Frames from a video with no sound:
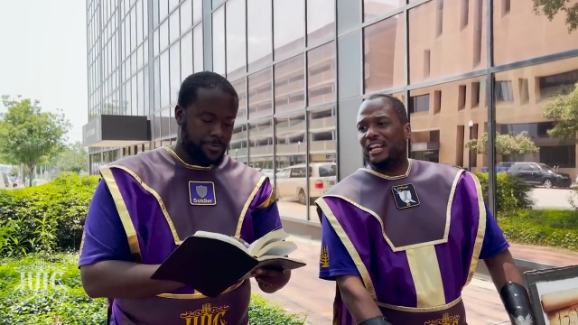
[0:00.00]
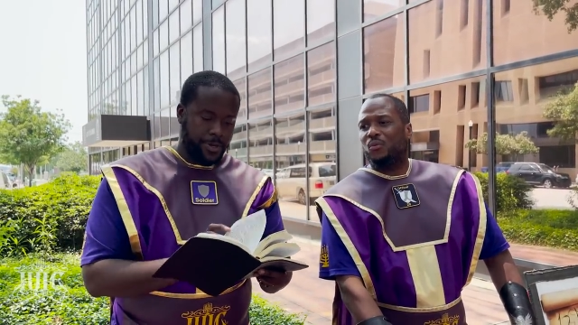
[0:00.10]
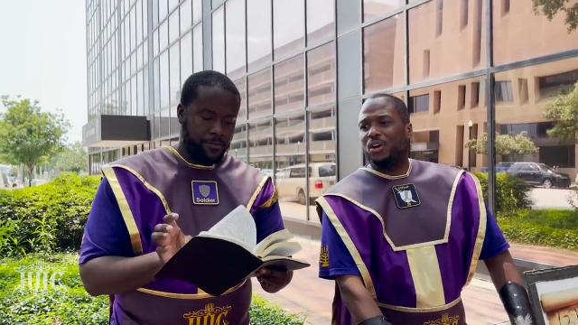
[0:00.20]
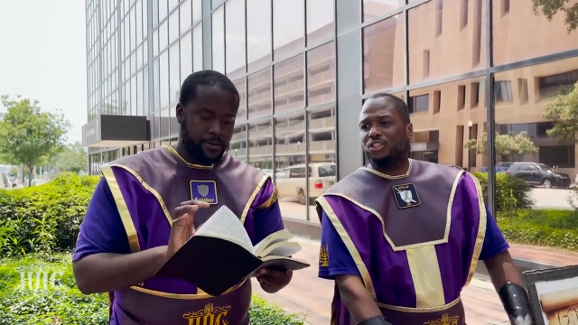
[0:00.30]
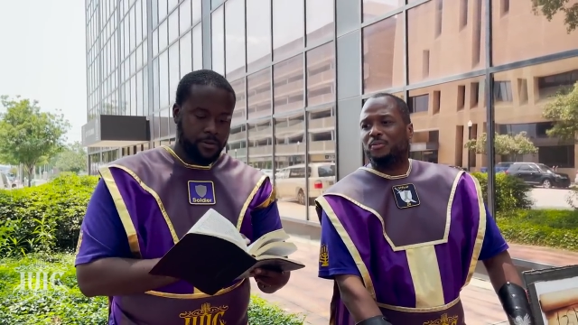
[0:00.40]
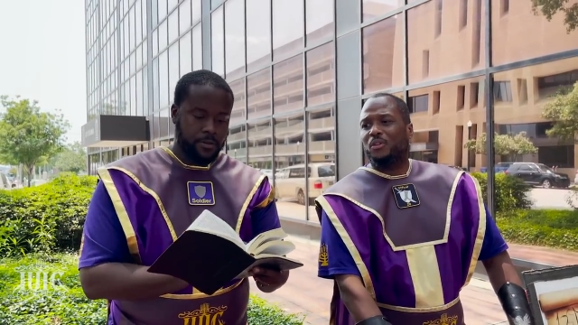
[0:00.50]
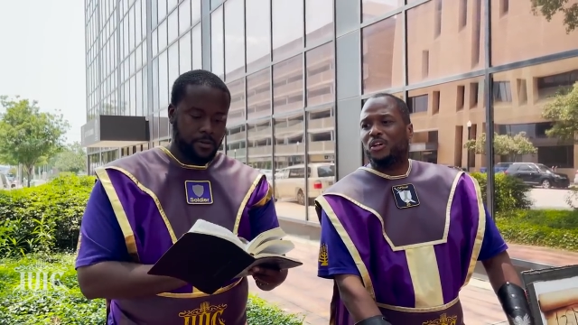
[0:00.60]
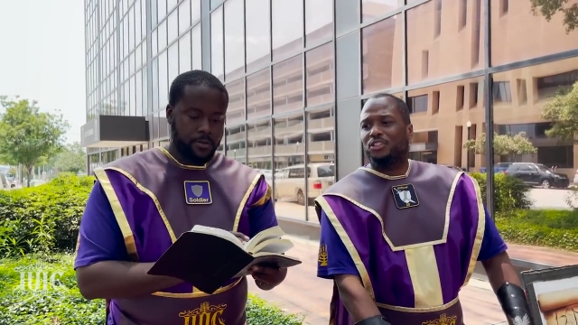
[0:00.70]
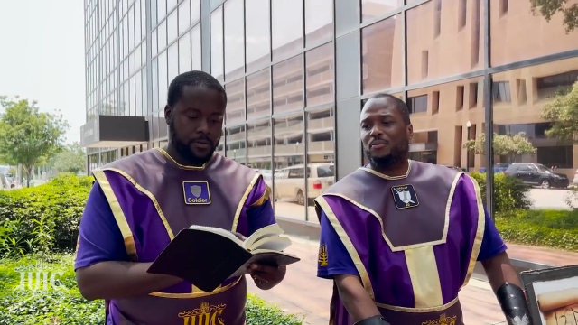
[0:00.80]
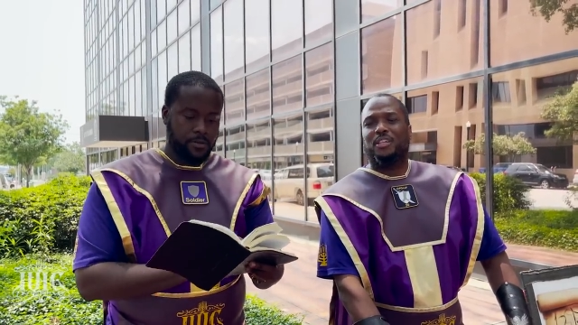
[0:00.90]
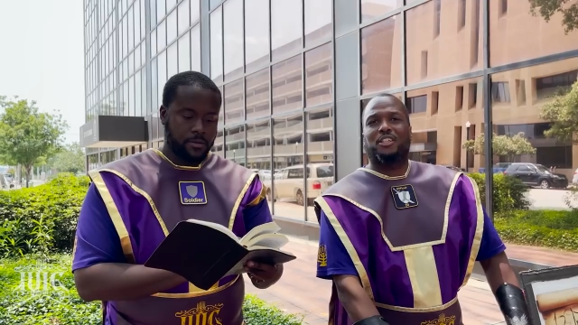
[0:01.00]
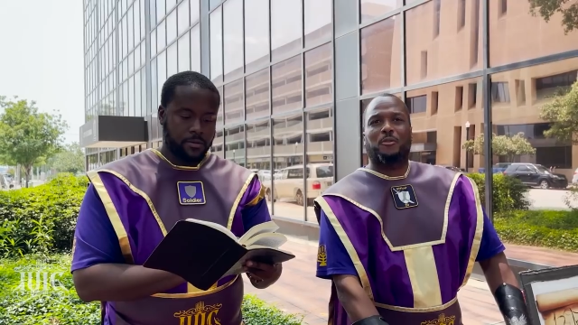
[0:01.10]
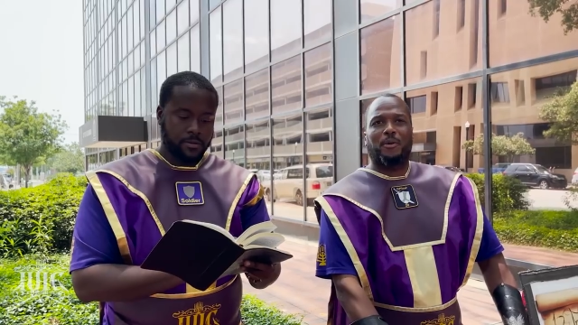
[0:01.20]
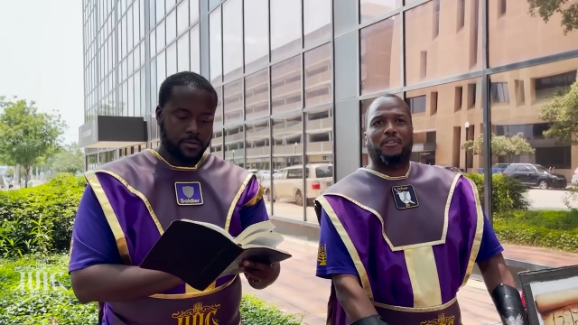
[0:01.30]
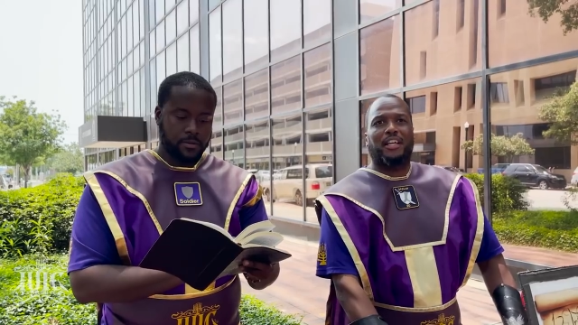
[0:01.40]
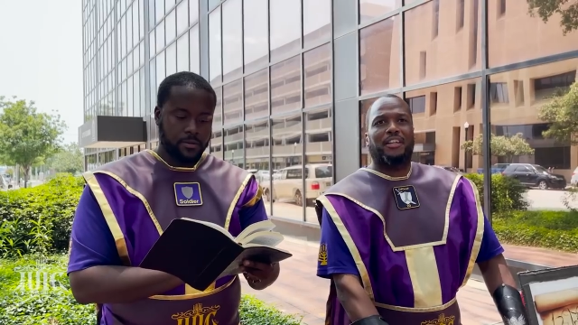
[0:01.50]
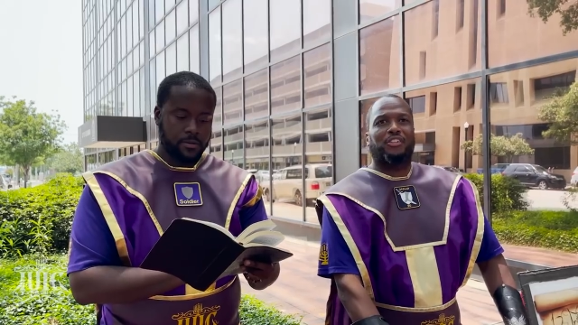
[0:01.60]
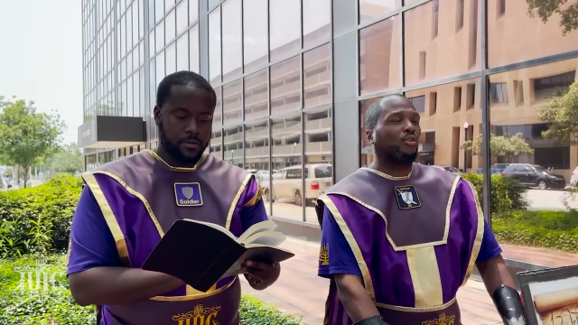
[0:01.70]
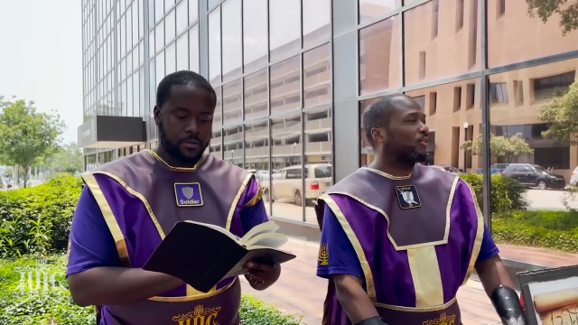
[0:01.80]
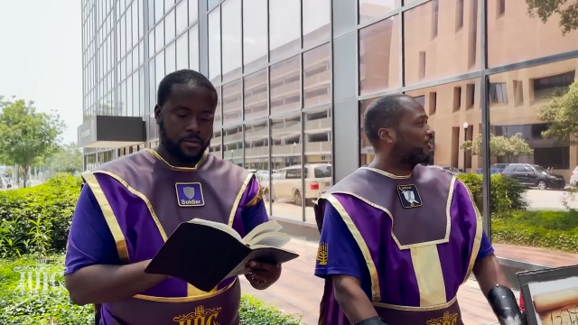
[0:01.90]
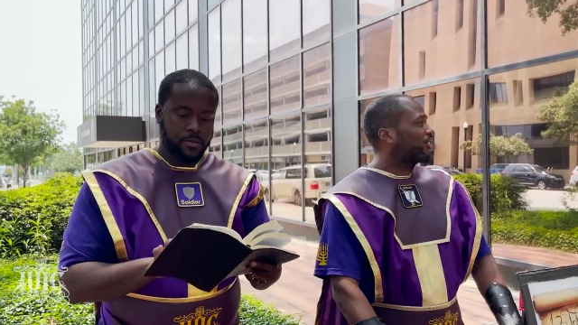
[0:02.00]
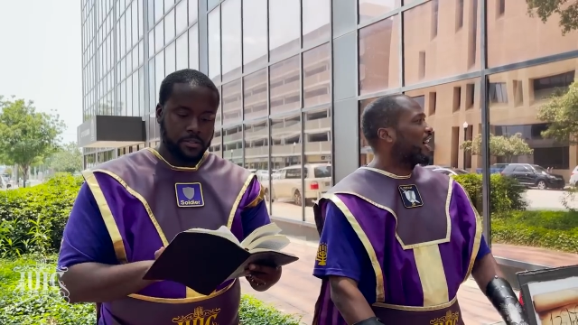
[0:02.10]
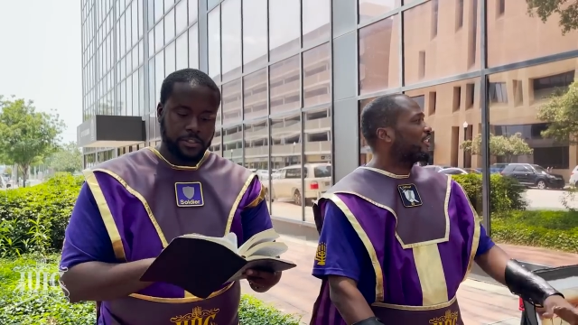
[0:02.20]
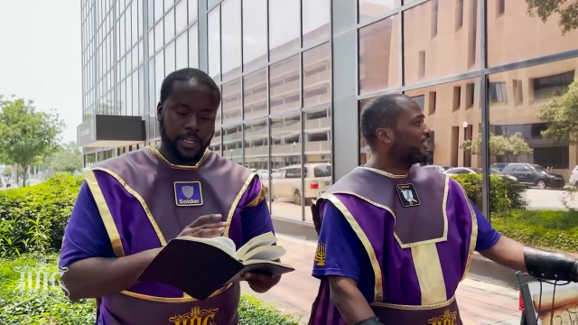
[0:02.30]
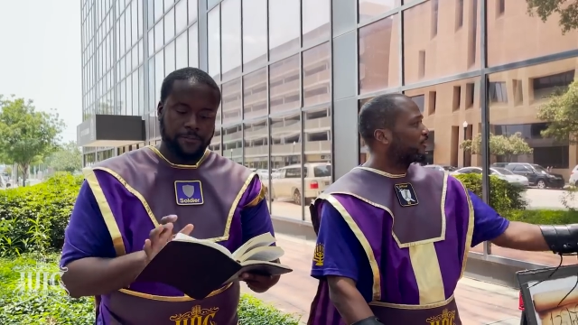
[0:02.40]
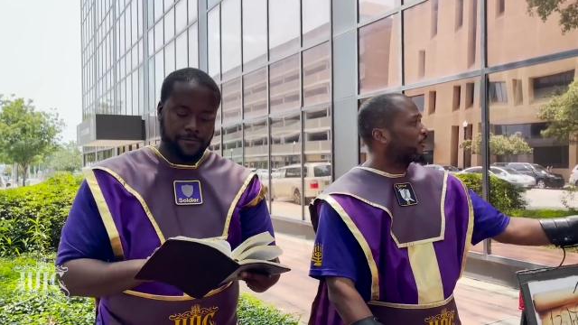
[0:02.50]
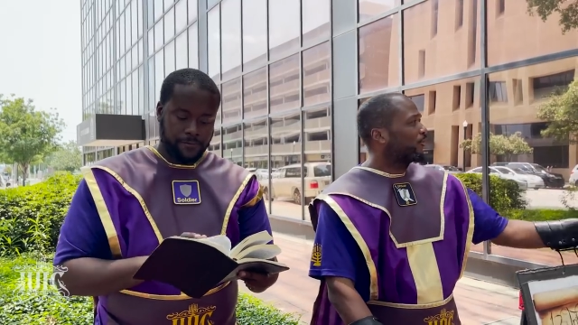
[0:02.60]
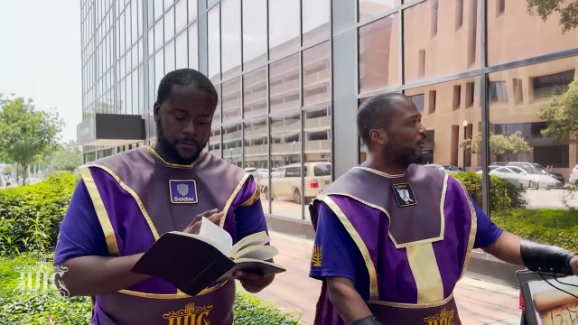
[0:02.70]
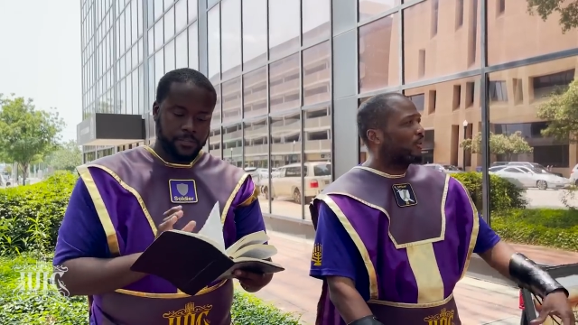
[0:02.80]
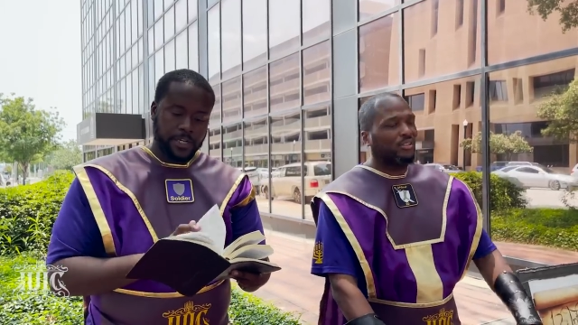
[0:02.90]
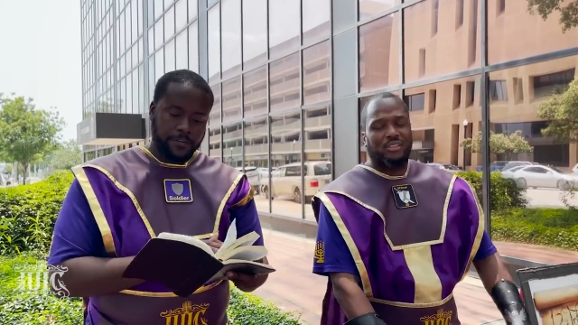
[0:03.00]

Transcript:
Speaker 1: worship me, worship me in spirit and in truth. It's John chapter four.